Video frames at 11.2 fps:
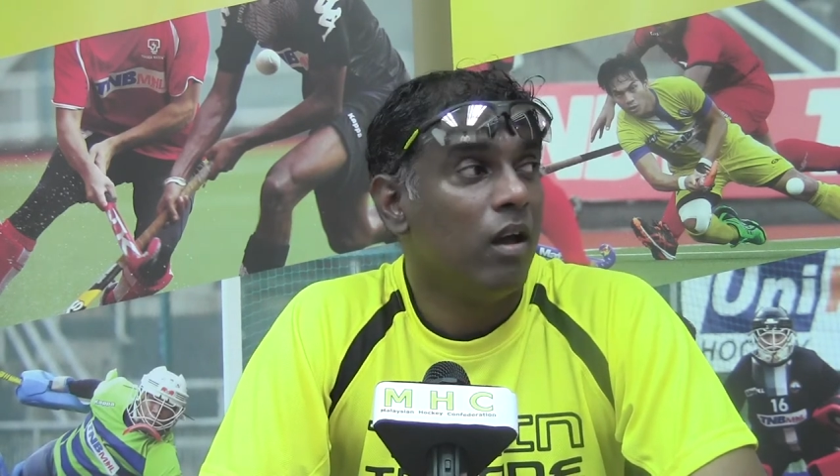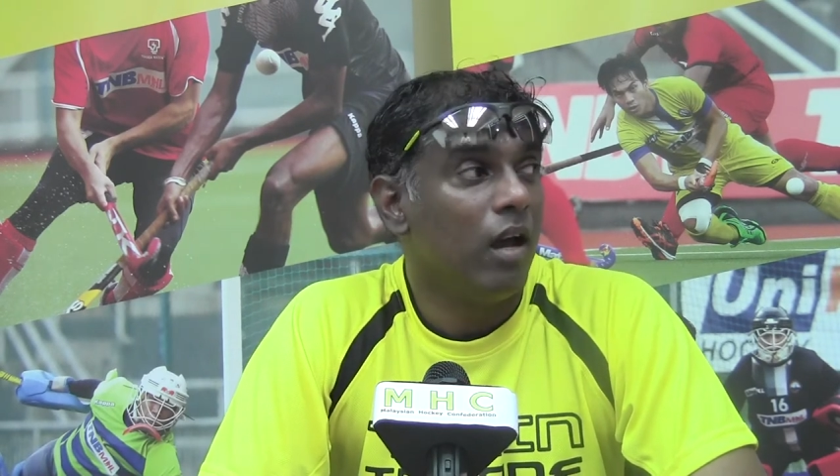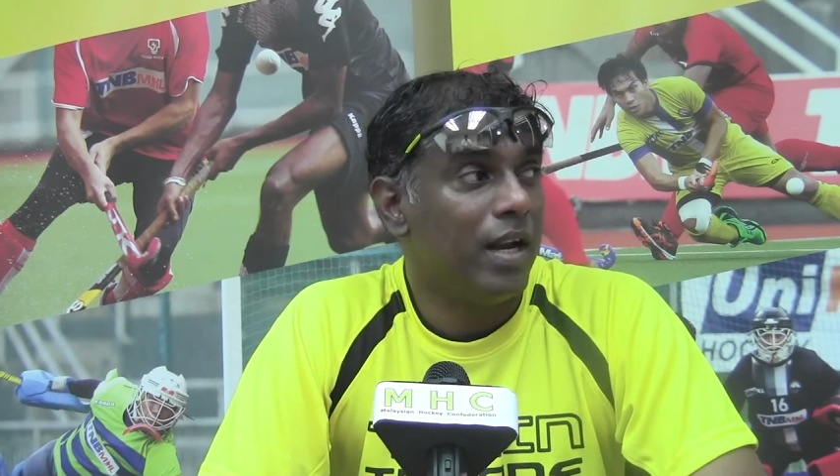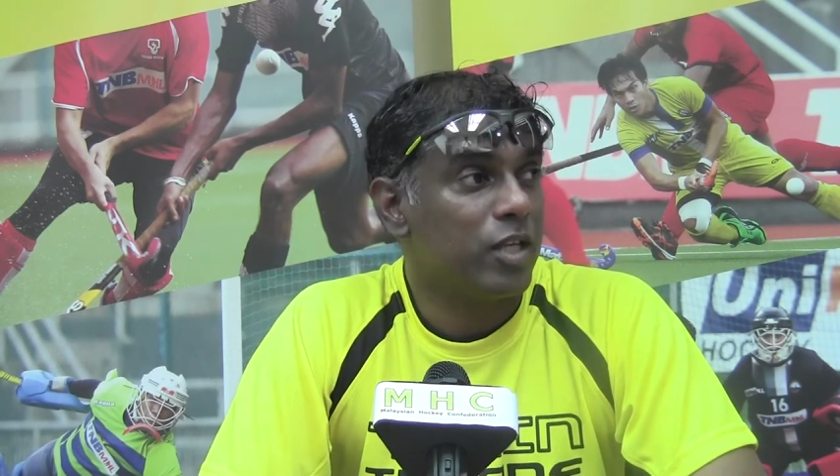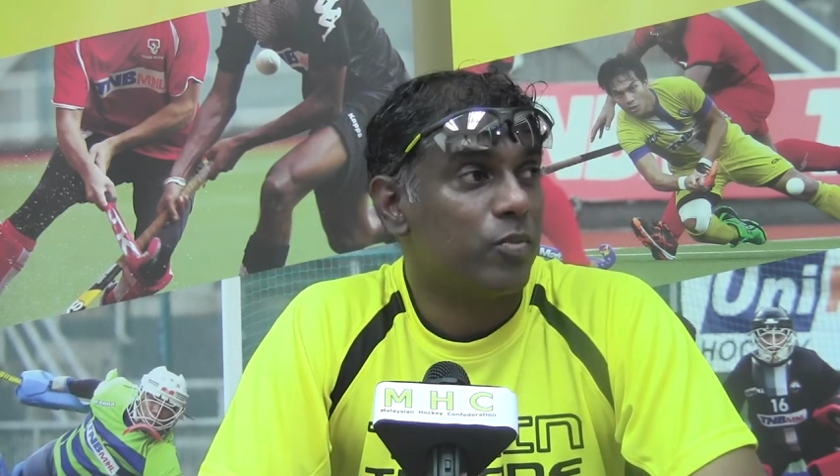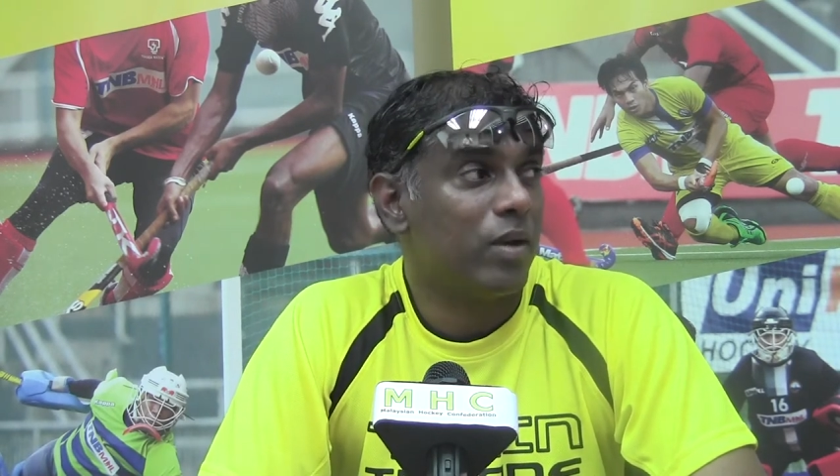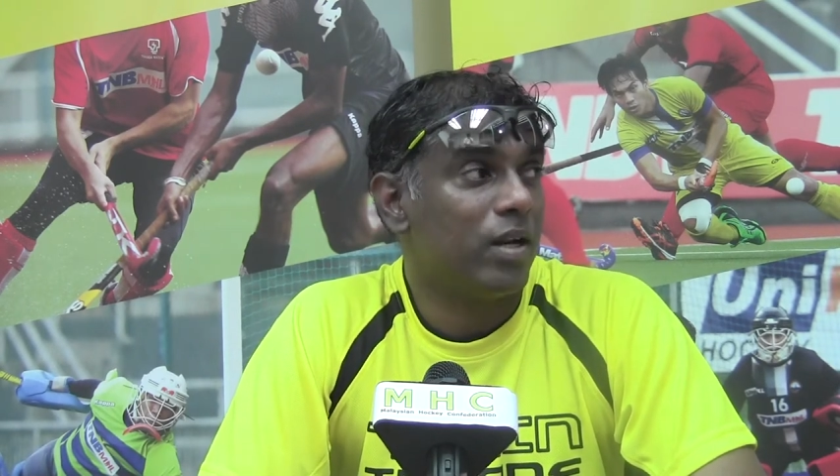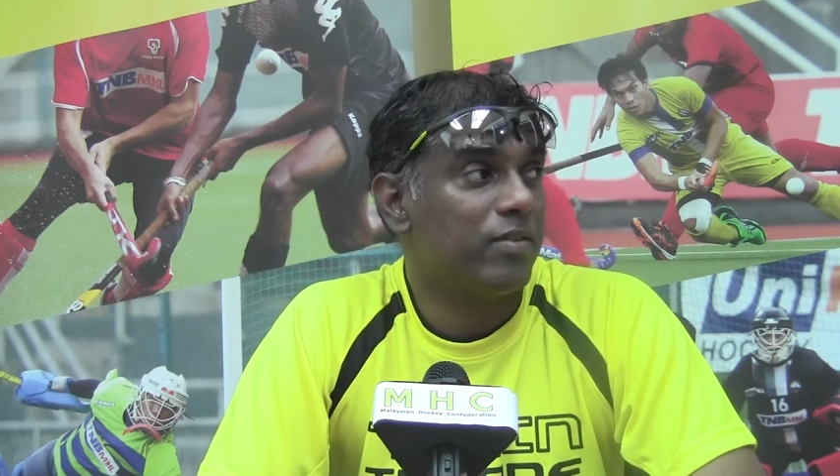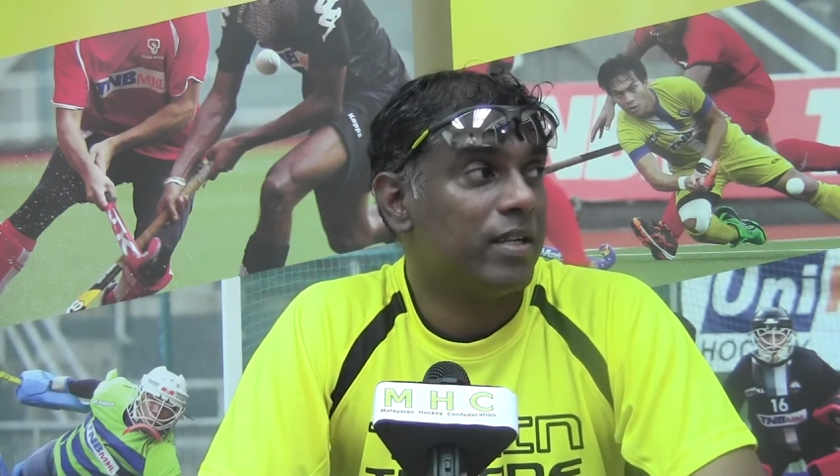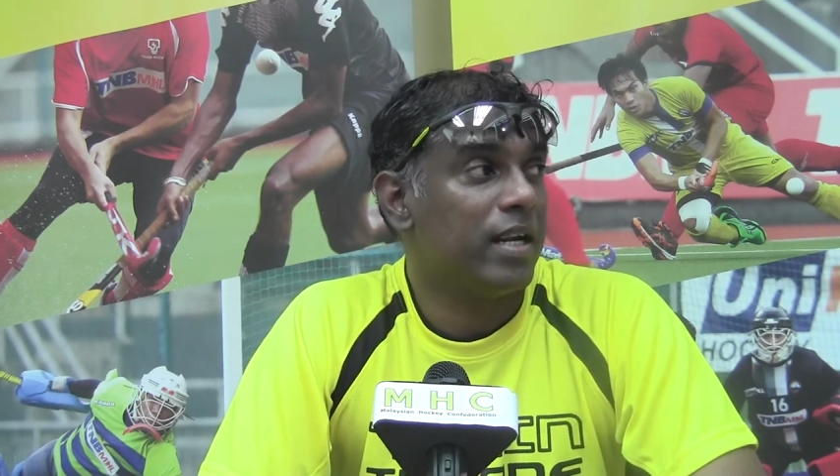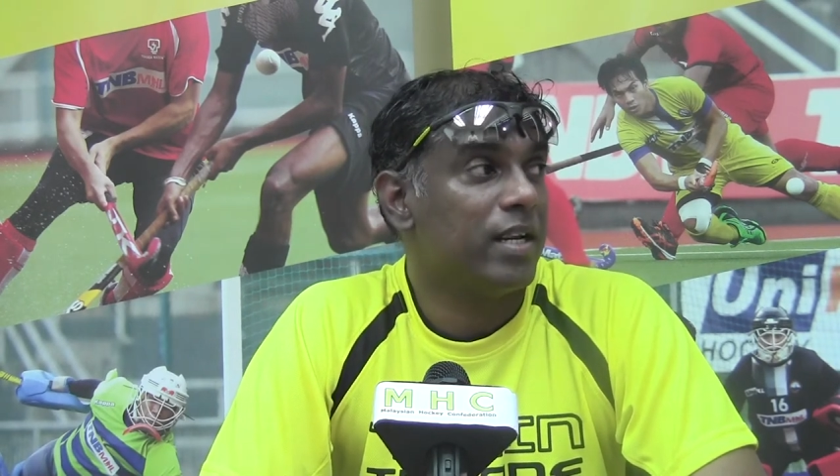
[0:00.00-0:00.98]
And especially
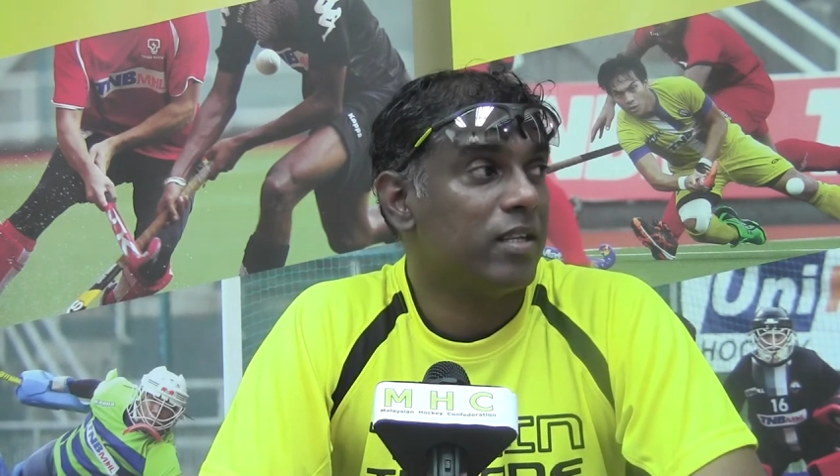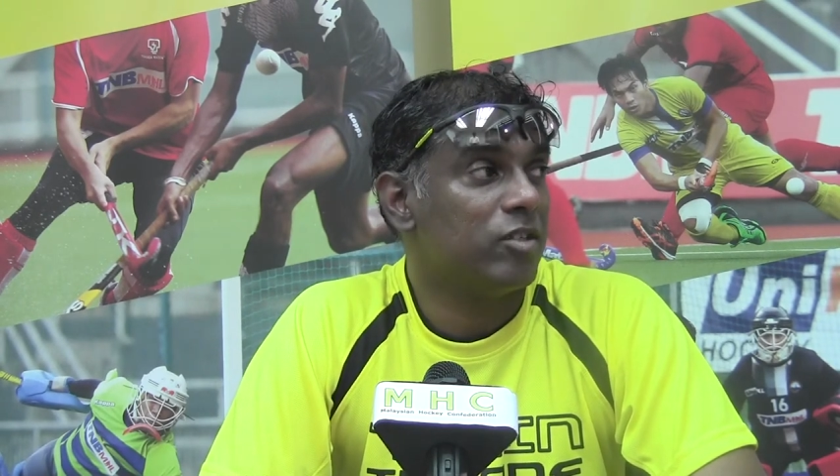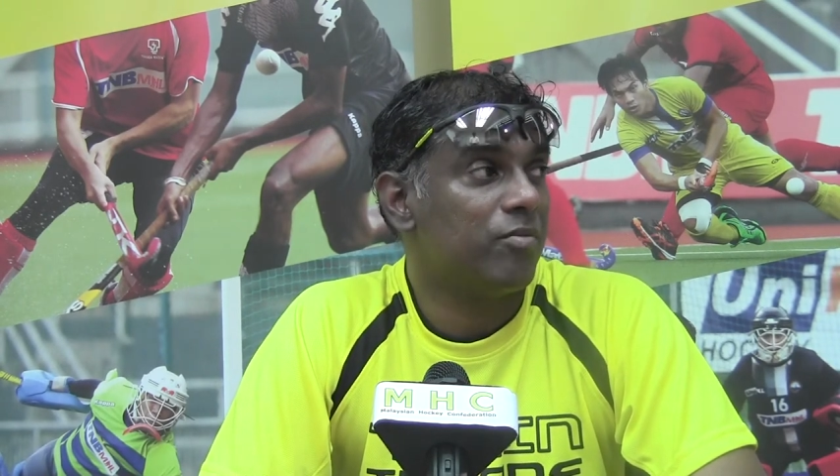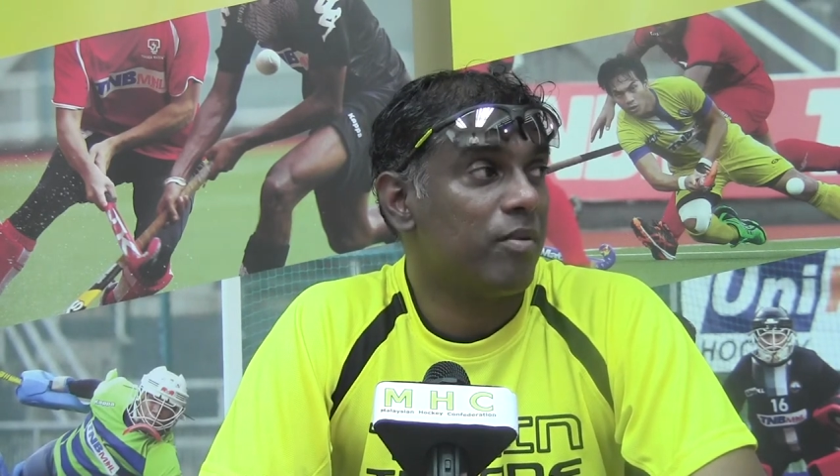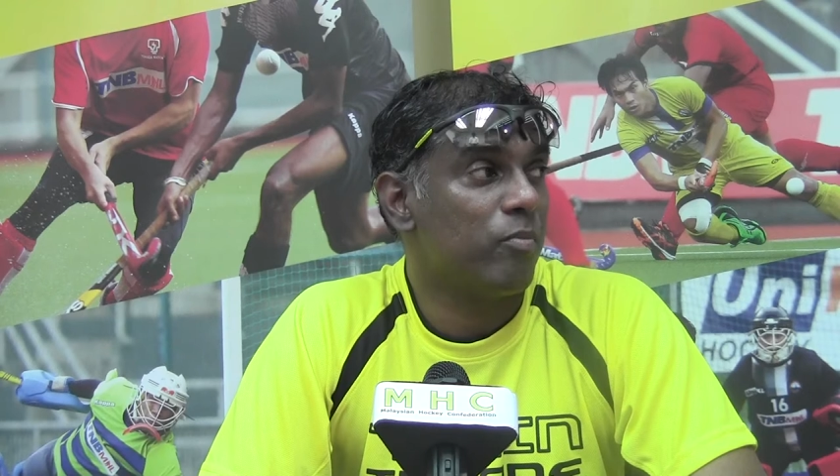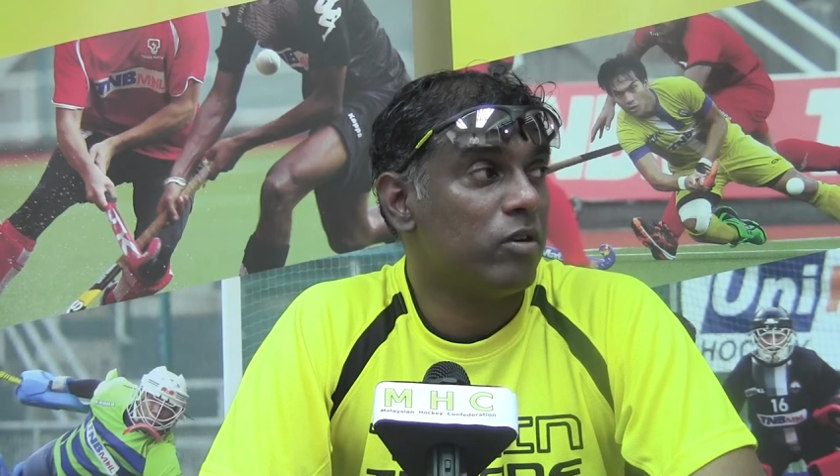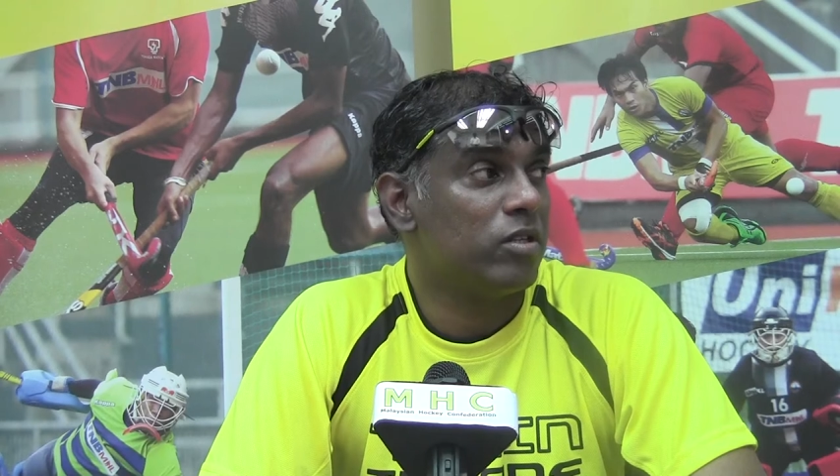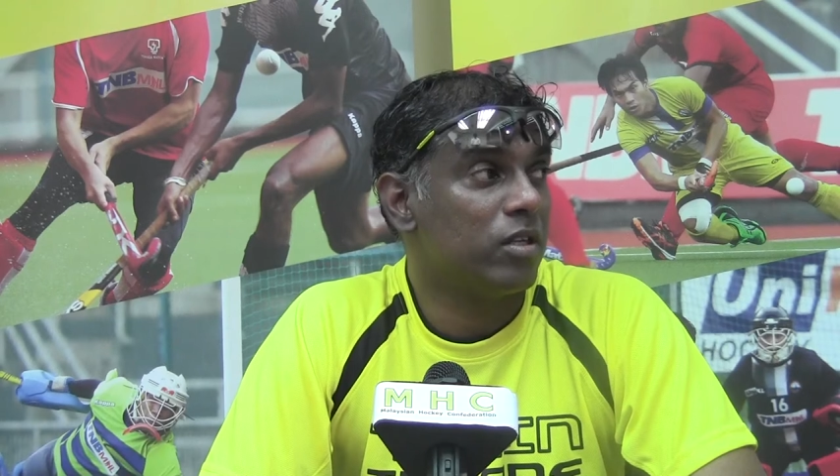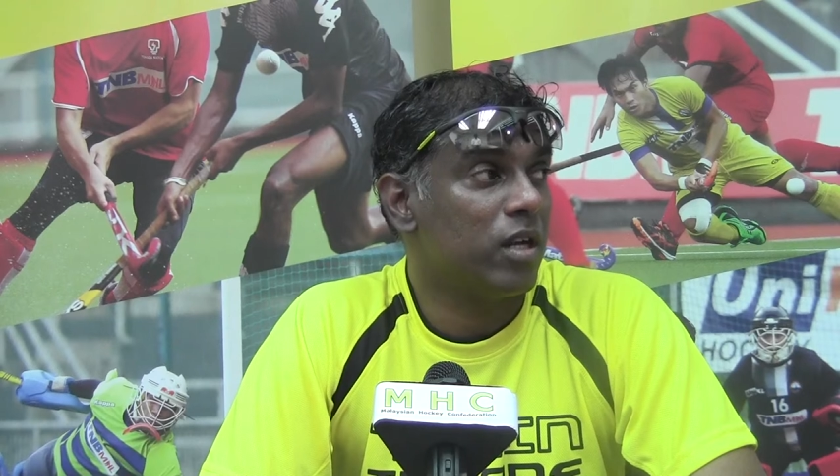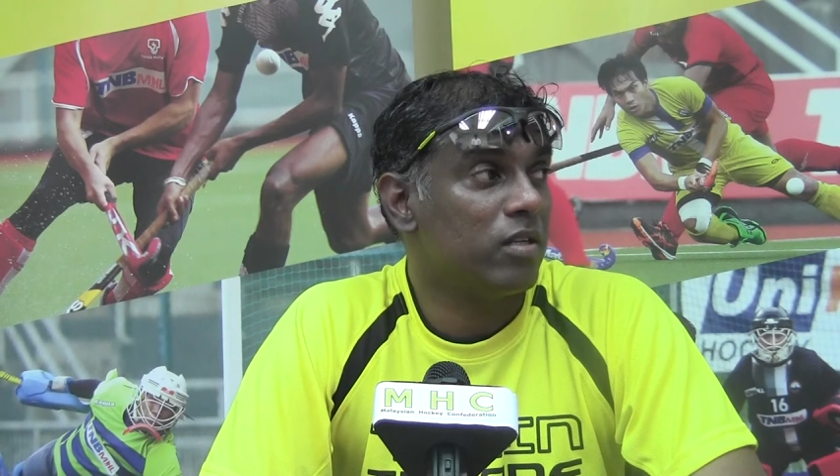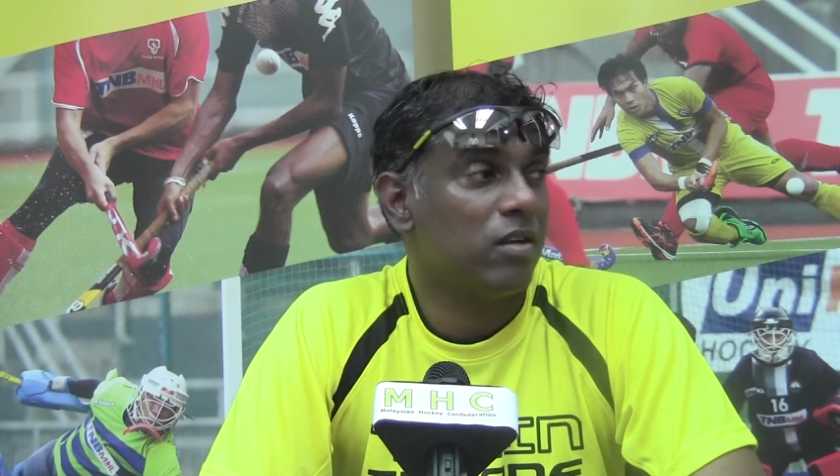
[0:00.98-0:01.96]
after getting these 3 points
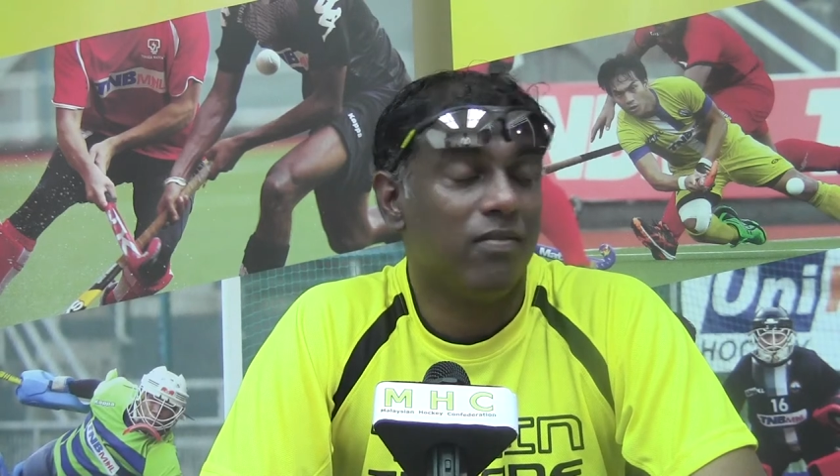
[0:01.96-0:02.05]
against